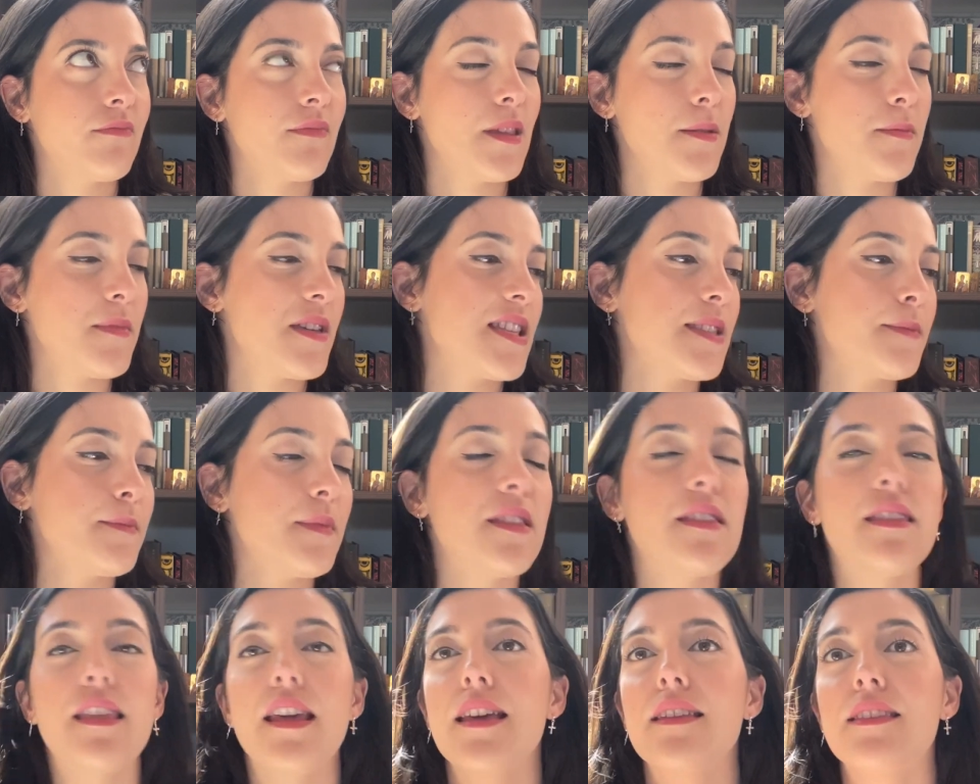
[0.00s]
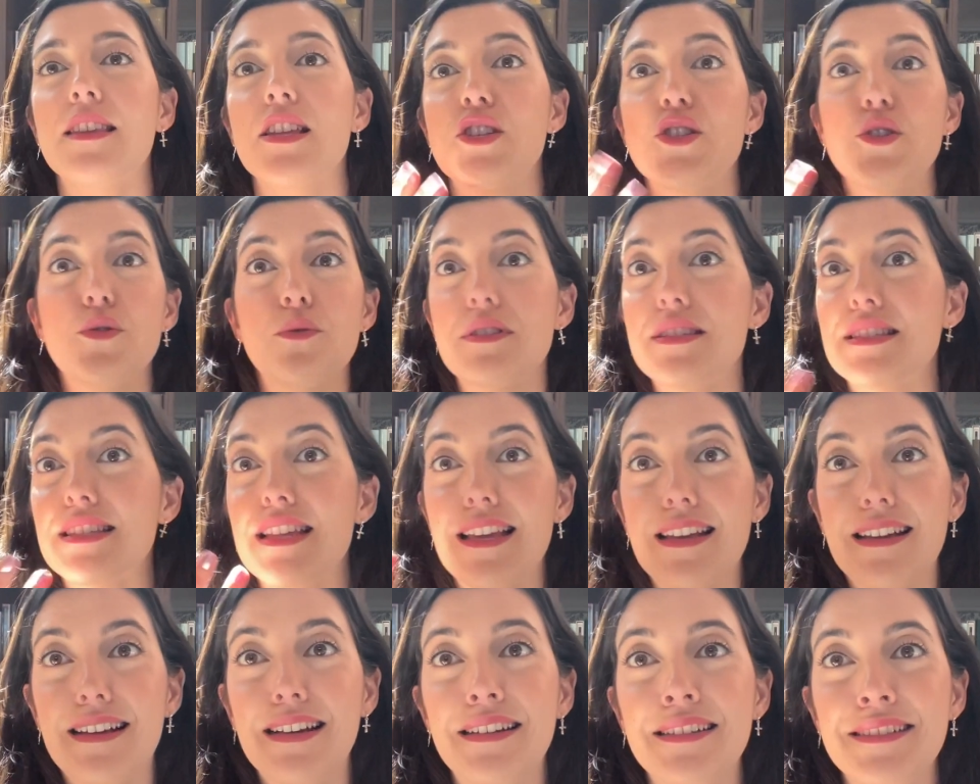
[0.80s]
makes me think that she was
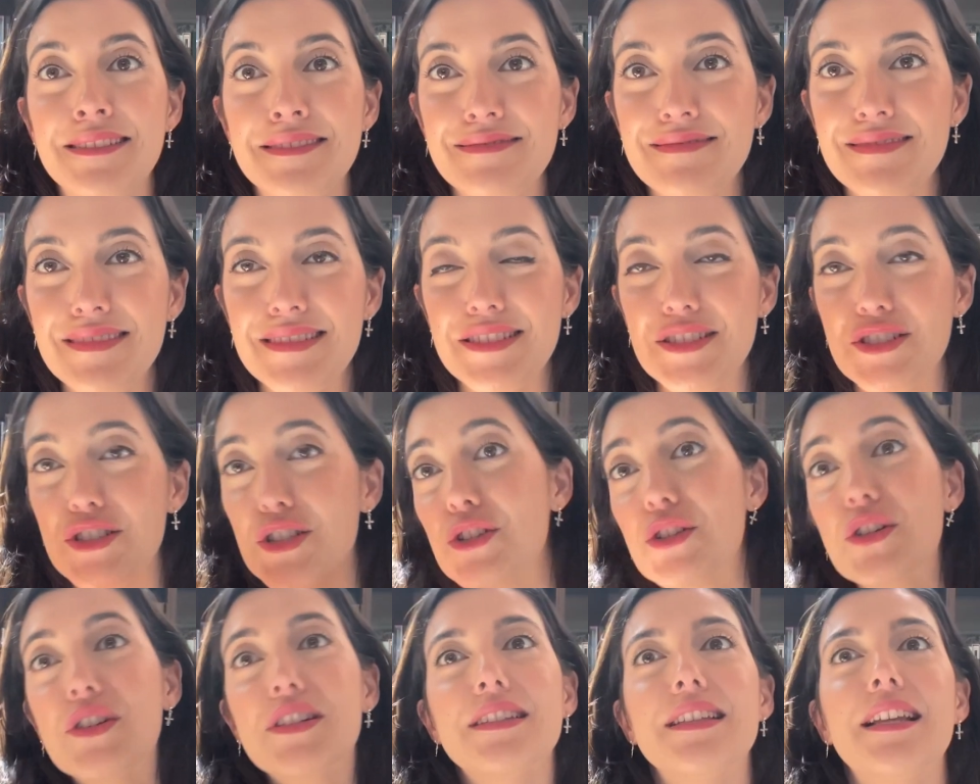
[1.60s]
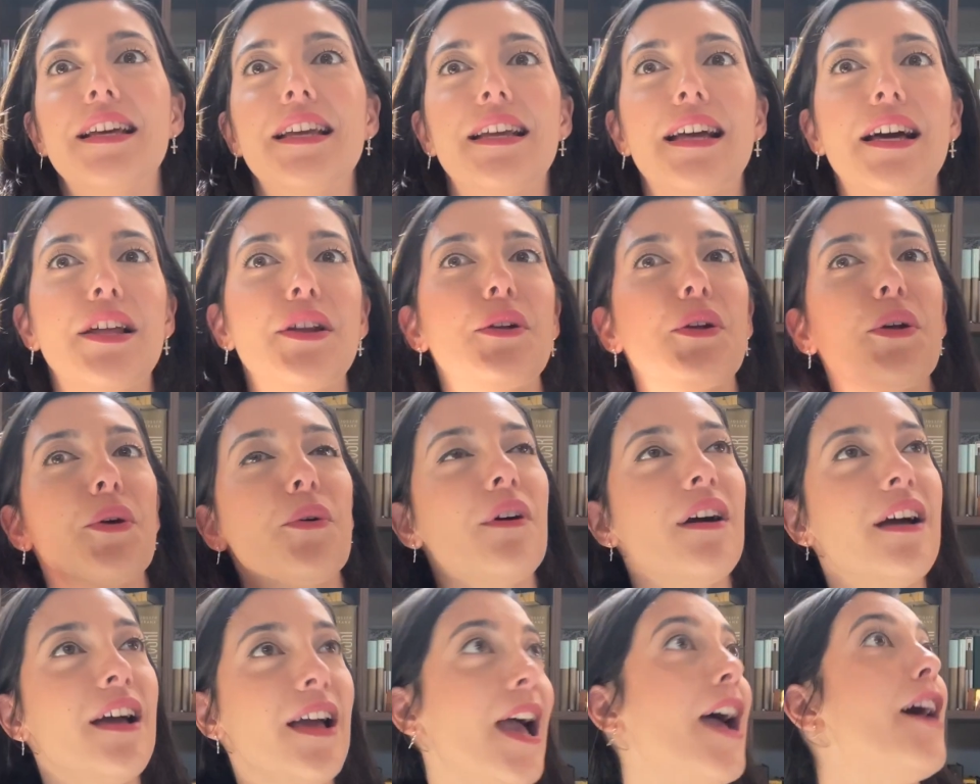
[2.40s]
like, she looked like, I don't know,
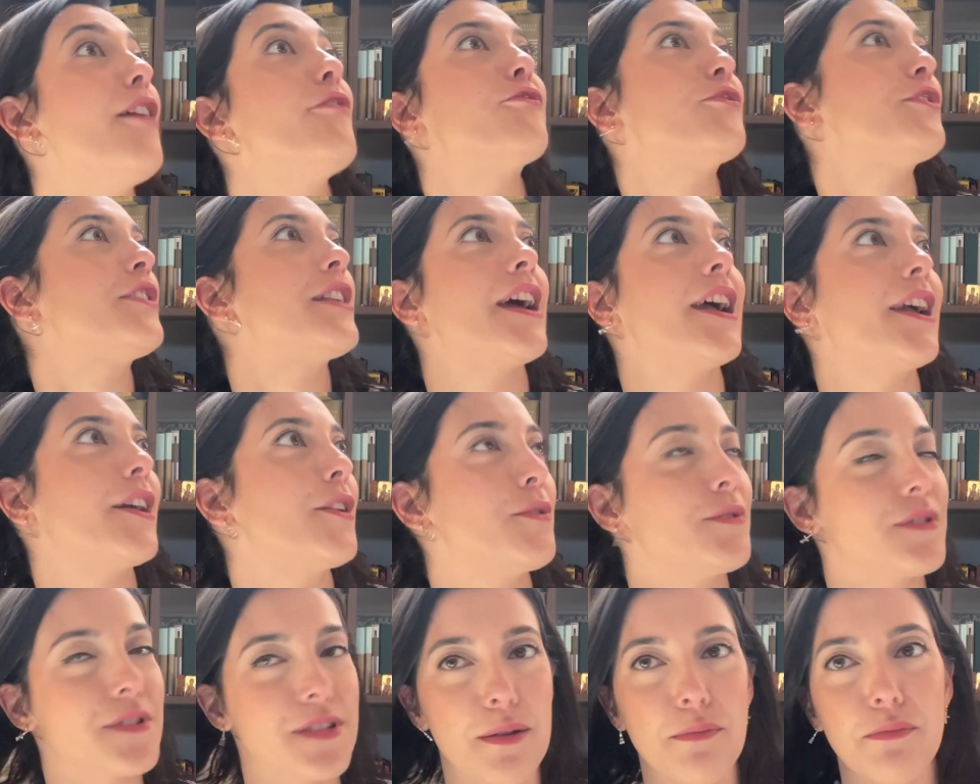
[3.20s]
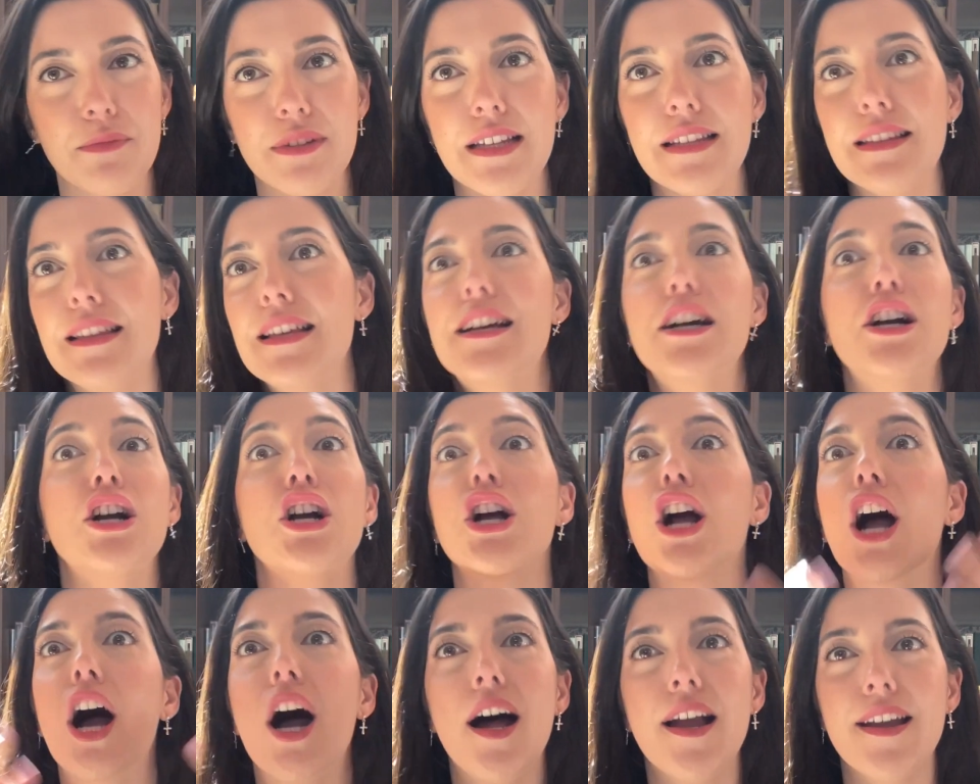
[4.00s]
Aphrodite or something, like a
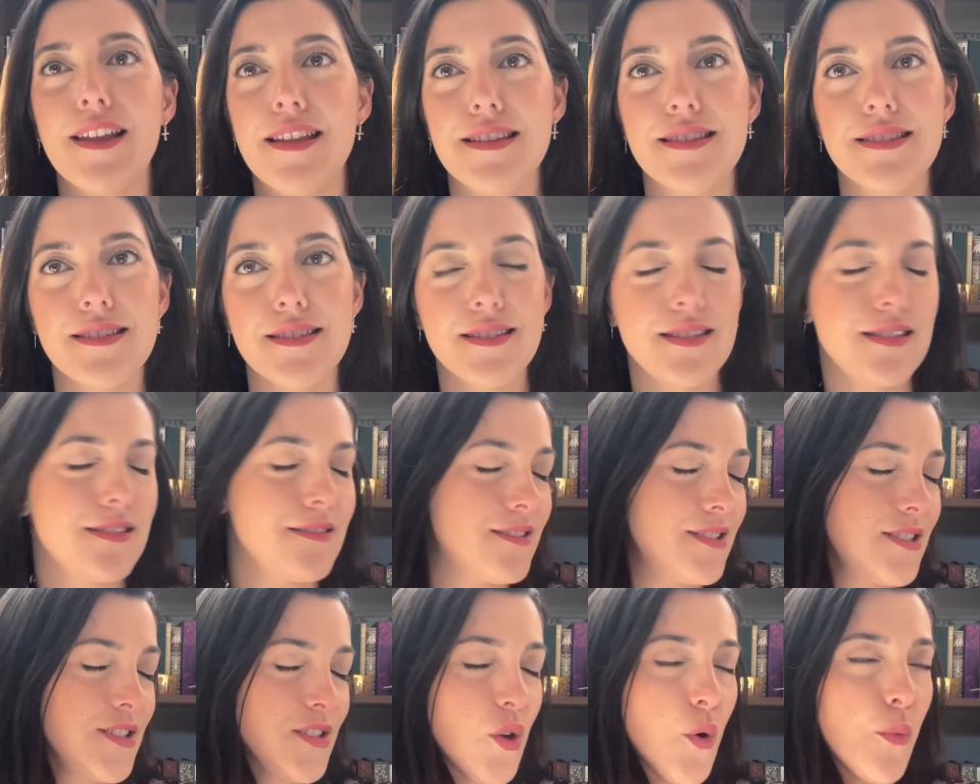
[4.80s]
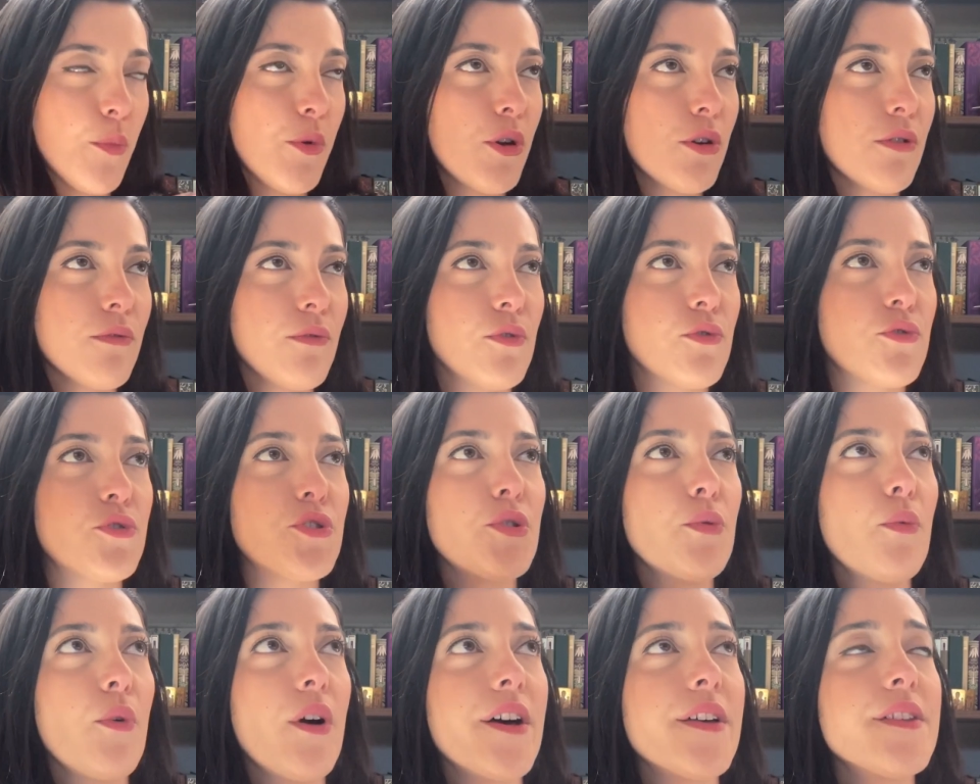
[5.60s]
goddess. So beautiful
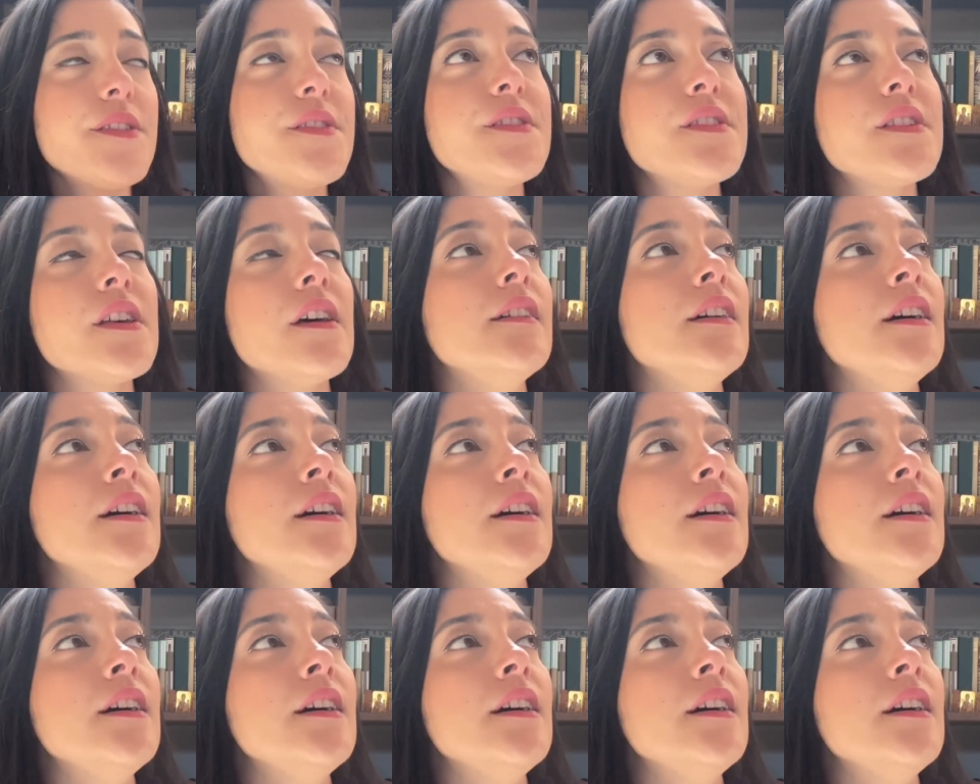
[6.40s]
she was.